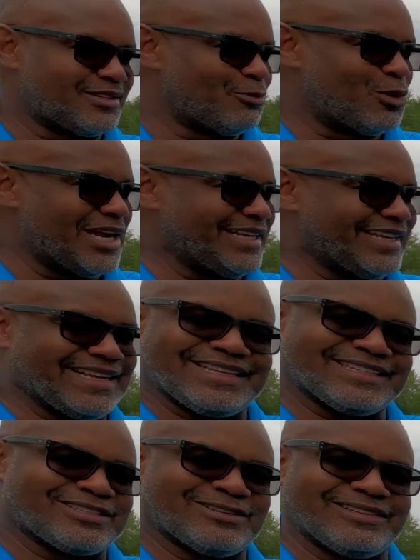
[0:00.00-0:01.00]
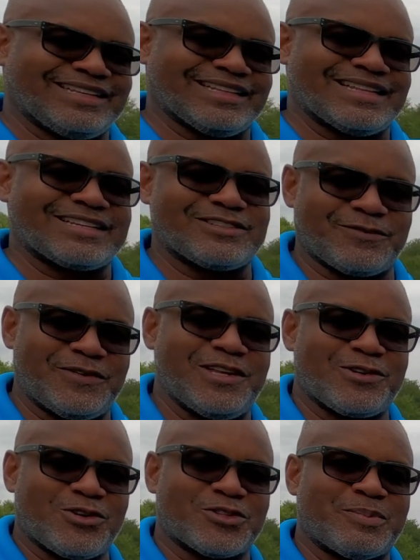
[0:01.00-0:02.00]
a way to get into the electric
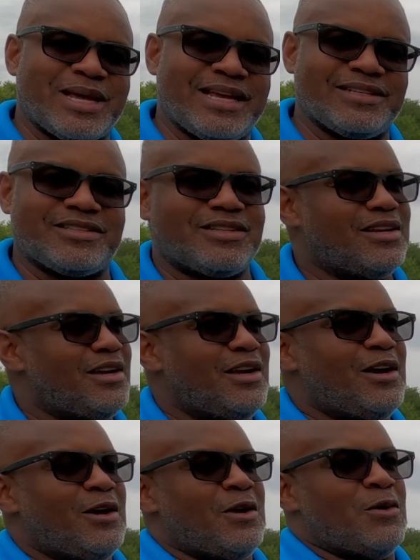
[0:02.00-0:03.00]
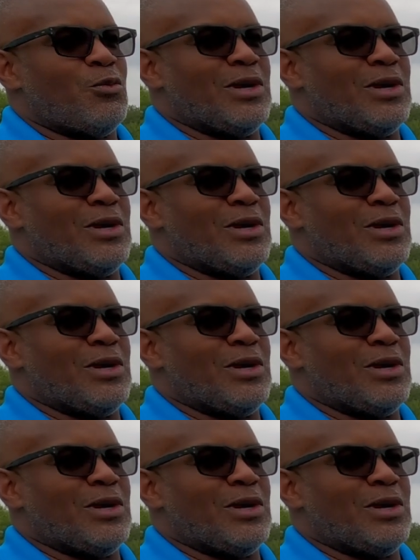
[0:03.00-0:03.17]
vehicle space